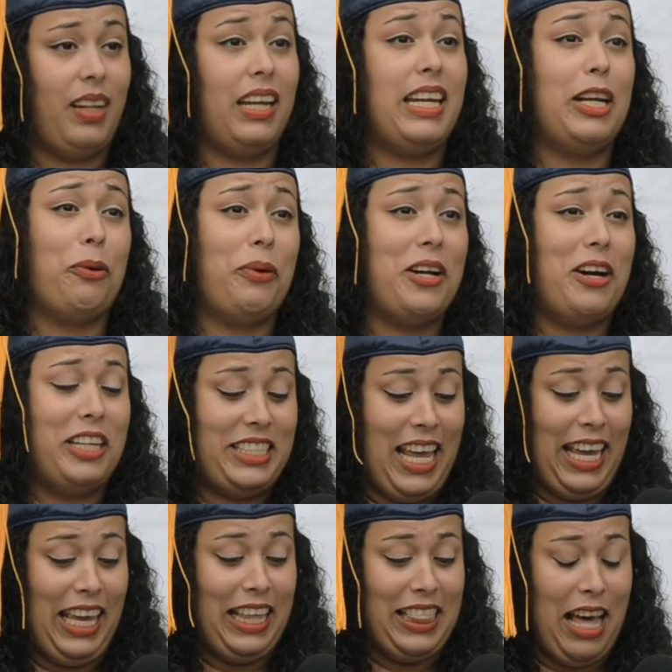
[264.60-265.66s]
And here we are
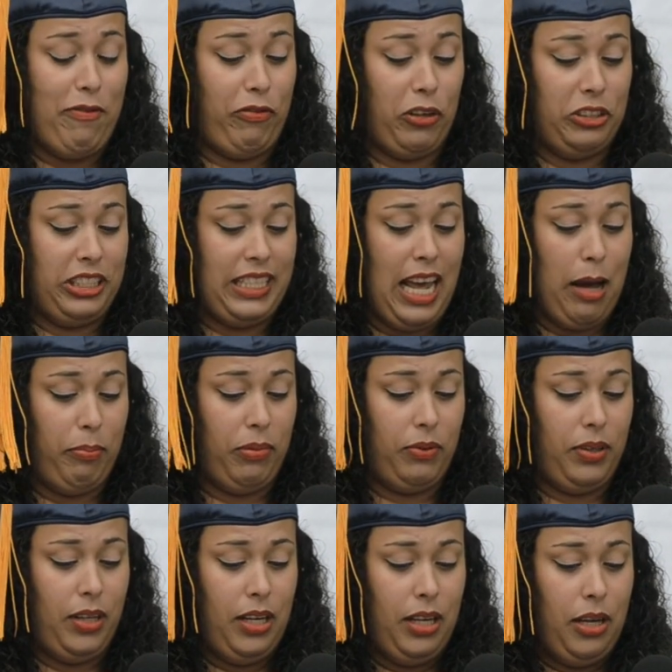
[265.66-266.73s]
taking that first step.
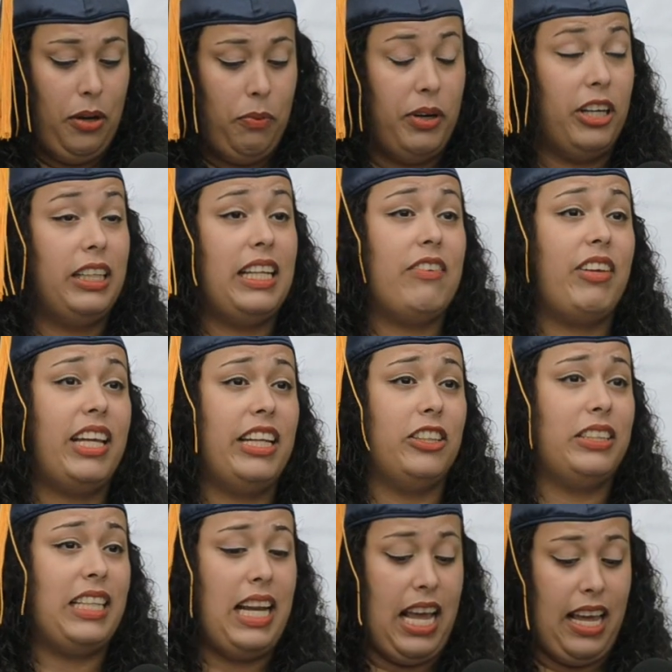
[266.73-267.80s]
We are leaving
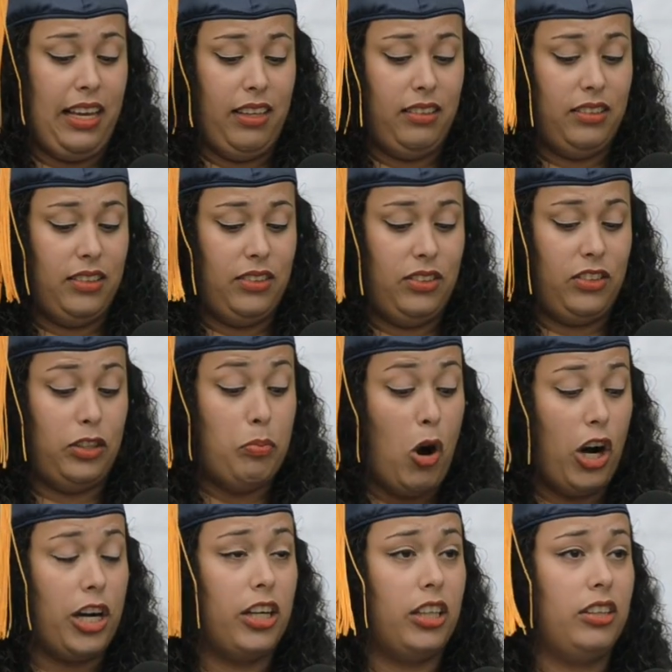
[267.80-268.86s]
here today
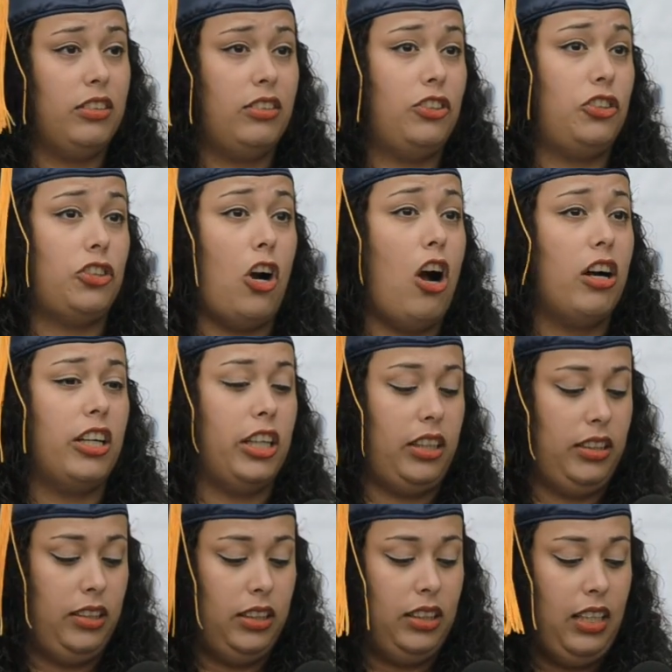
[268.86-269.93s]
smarter,
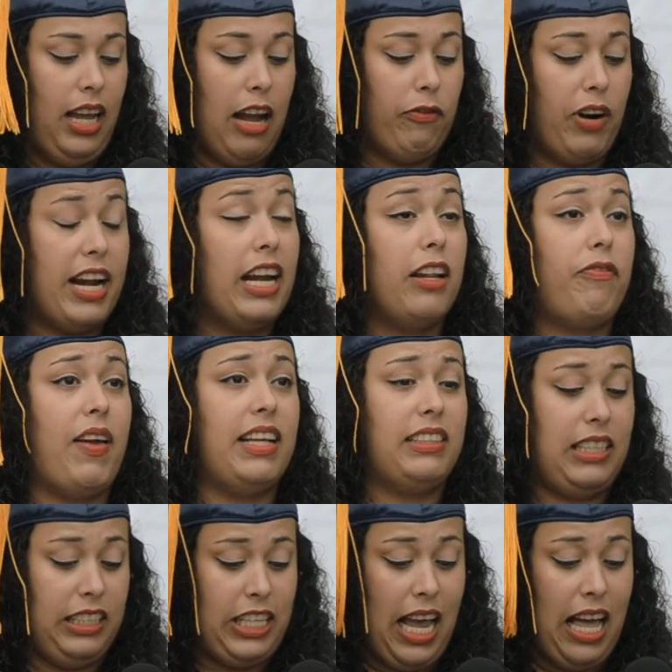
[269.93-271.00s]
stronger, and ready to
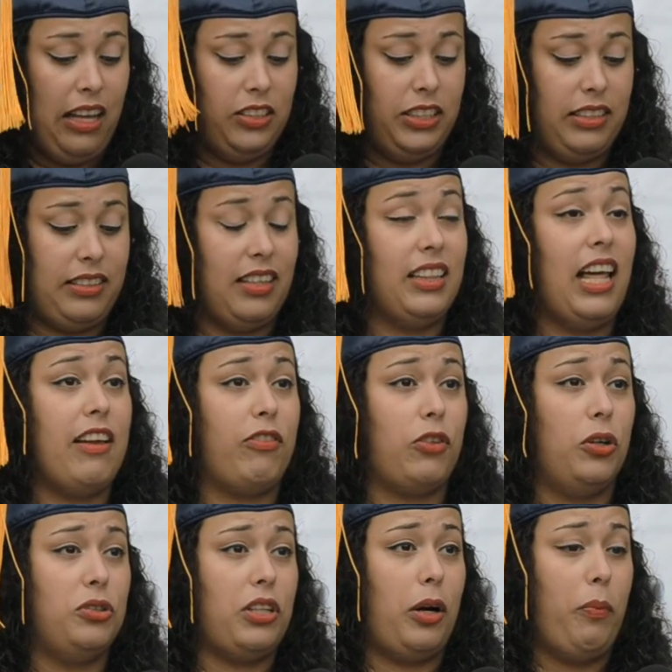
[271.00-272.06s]
face the challenges that life
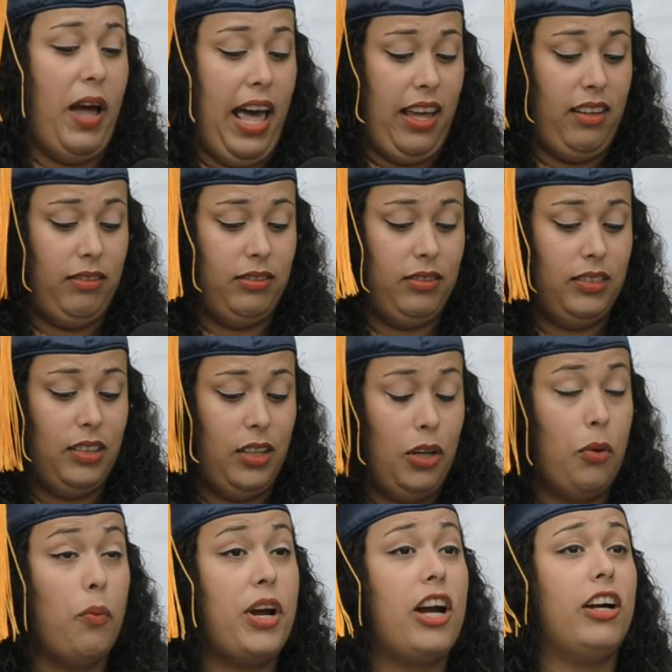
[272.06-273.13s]
throws our way.
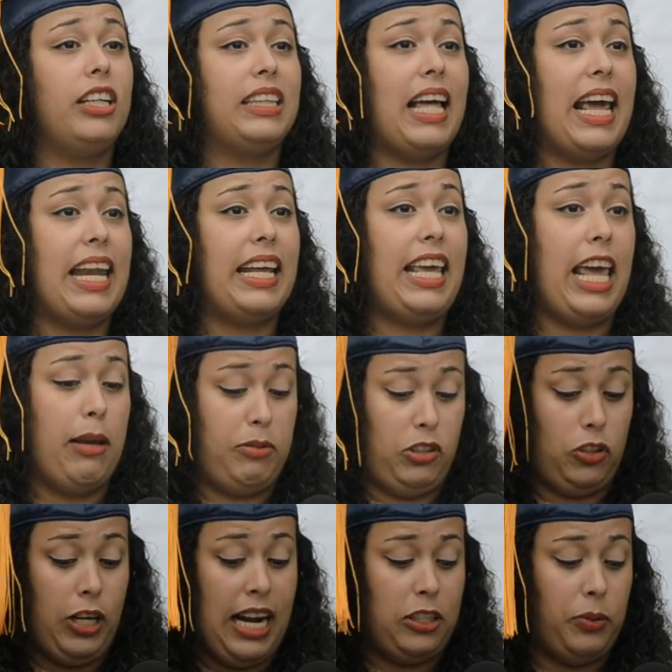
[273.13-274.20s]
We are Atlantic
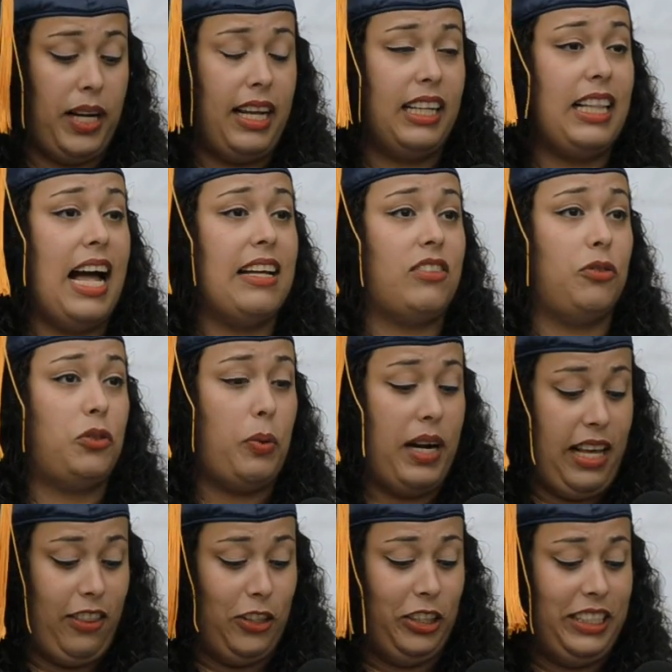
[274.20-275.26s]
Cape's graduating class of
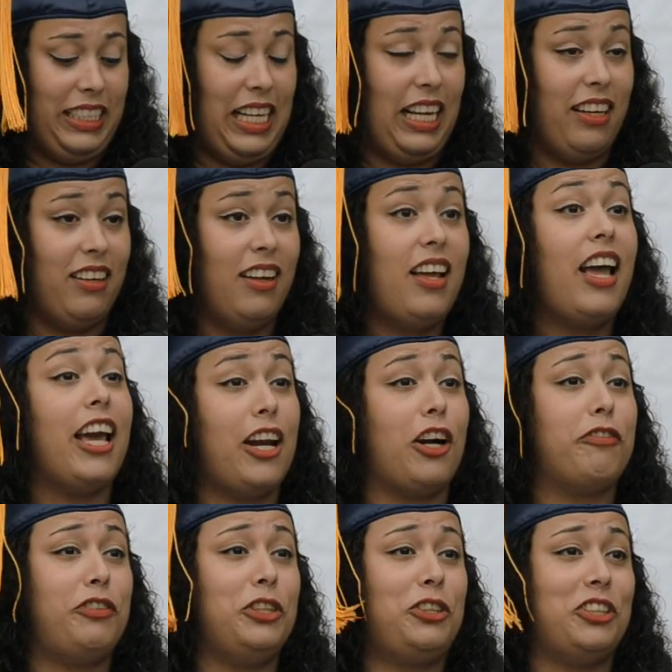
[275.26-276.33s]
2013, and
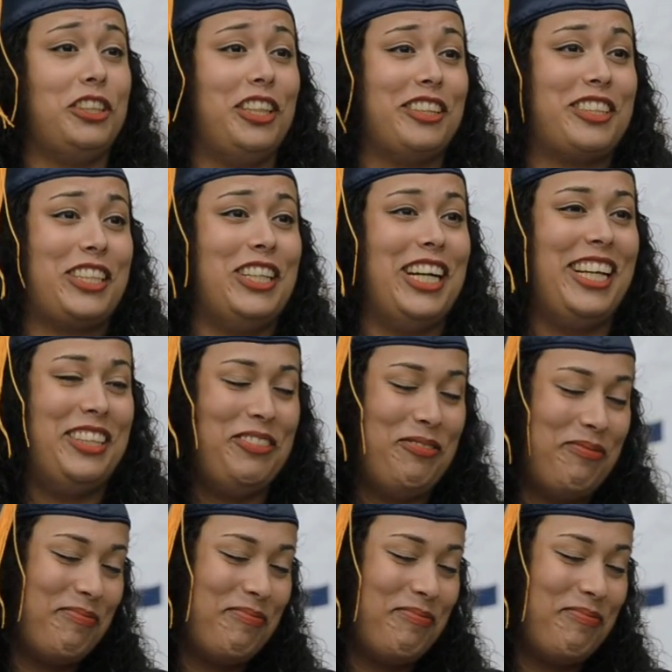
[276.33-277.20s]
our future looks good.